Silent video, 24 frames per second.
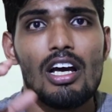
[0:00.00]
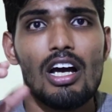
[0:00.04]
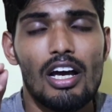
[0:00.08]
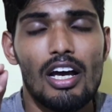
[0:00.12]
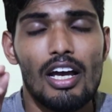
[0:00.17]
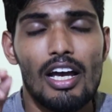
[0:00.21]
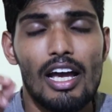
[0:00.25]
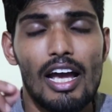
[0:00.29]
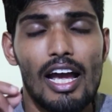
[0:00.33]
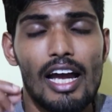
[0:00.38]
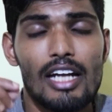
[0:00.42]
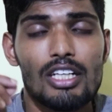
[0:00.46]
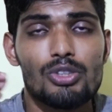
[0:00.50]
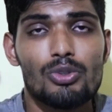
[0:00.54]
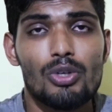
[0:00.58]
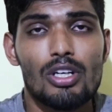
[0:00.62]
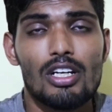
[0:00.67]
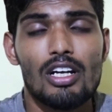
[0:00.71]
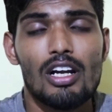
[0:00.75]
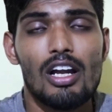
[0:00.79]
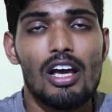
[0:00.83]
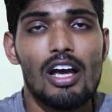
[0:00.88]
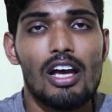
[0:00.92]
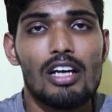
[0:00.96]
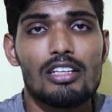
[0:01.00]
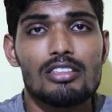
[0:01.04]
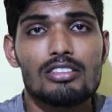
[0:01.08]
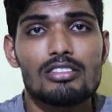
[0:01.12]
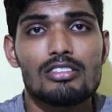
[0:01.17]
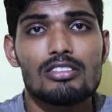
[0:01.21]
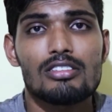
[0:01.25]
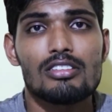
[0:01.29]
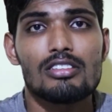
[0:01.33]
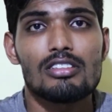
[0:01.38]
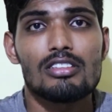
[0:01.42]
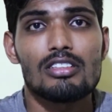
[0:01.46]
I had to at
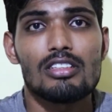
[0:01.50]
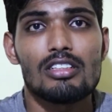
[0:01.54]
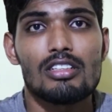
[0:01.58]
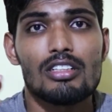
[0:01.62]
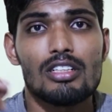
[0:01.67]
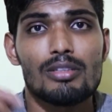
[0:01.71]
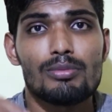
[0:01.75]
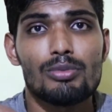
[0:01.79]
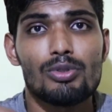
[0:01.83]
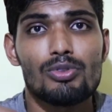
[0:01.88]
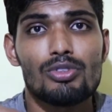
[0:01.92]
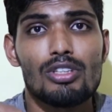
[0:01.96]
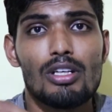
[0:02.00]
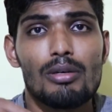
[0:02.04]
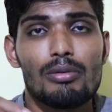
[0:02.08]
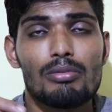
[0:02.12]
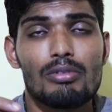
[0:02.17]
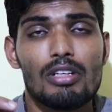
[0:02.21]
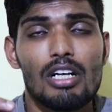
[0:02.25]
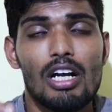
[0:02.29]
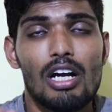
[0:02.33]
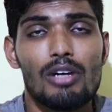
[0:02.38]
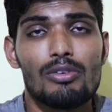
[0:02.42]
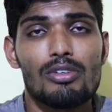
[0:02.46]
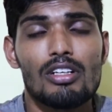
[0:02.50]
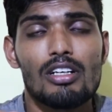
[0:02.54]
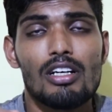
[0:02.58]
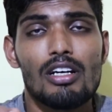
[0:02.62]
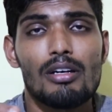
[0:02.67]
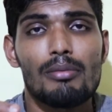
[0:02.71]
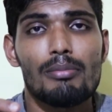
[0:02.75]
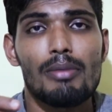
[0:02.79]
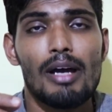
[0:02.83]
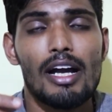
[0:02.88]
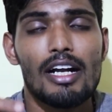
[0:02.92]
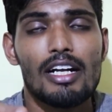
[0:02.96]
last uh, remove the
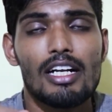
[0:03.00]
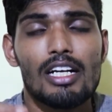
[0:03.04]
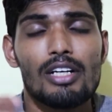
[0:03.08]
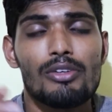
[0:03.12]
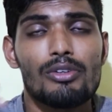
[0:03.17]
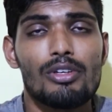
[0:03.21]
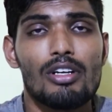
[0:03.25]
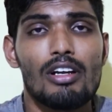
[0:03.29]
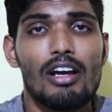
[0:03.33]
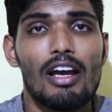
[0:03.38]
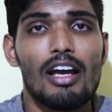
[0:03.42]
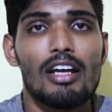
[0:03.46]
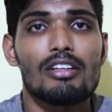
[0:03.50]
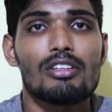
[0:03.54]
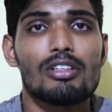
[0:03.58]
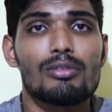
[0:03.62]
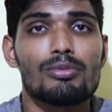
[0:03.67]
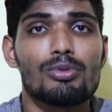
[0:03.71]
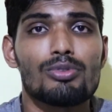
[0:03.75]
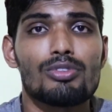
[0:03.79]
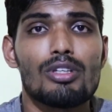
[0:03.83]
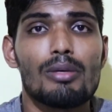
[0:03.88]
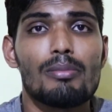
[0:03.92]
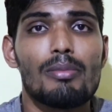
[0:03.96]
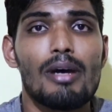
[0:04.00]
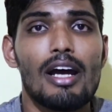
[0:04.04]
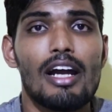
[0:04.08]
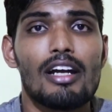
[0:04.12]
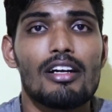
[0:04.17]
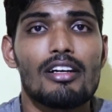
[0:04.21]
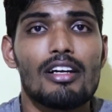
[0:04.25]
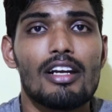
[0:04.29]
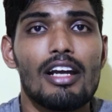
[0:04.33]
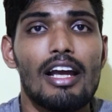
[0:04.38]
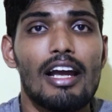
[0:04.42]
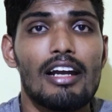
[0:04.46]
cover, back cover, and remove the
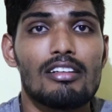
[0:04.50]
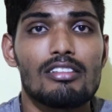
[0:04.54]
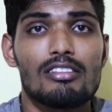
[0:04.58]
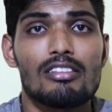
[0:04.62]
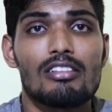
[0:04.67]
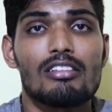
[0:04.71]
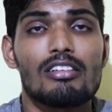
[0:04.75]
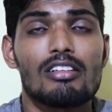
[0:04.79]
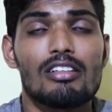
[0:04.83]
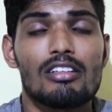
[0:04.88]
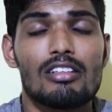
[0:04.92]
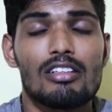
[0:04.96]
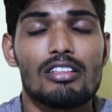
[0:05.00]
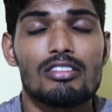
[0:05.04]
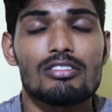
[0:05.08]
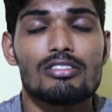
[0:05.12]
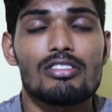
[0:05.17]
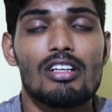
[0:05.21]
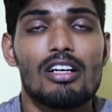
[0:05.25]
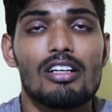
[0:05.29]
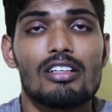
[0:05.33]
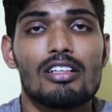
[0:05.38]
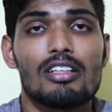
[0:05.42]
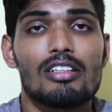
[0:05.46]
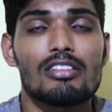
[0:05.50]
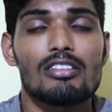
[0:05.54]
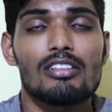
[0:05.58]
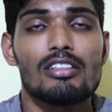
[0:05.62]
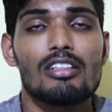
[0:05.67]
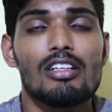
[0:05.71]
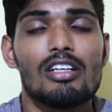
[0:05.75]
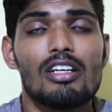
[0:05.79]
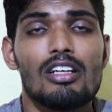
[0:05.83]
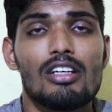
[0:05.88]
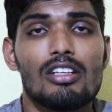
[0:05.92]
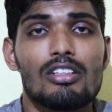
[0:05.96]
battery and uh, restart it.
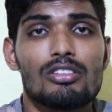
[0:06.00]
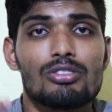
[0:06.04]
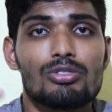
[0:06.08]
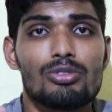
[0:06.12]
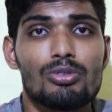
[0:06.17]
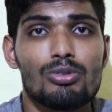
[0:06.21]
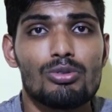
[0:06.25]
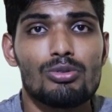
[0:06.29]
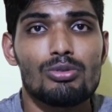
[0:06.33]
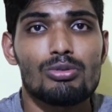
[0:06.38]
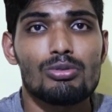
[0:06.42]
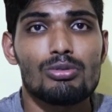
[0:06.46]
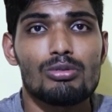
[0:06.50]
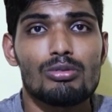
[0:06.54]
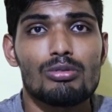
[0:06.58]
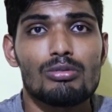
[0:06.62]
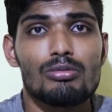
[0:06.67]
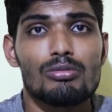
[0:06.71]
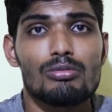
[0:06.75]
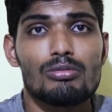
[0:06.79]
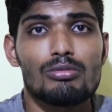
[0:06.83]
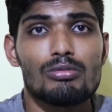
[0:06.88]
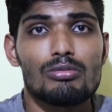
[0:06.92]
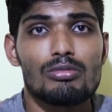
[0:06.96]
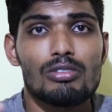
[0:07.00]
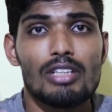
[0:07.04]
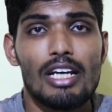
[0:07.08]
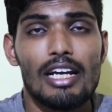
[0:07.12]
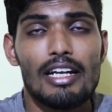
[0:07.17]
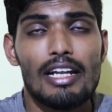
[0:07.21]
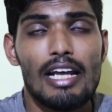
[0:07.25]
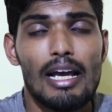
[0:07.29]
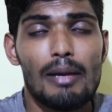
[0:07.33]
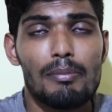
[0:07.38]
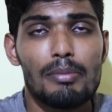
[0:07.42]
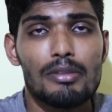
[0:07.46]
So
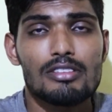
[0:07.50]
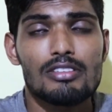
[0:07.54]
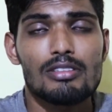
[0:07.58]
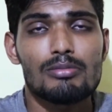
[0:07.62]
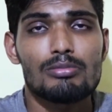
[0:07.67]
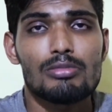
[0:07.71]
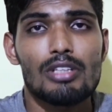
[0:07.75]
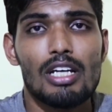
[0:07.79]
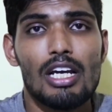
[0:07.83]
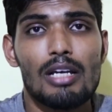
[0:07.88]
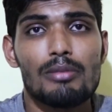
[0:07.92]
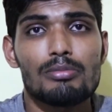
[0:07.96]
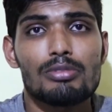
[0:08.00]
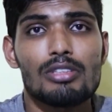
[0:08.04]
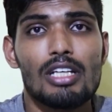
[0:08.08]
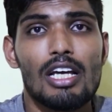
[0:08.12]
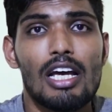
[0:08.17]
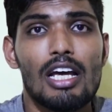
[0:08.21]
that happens sometimes.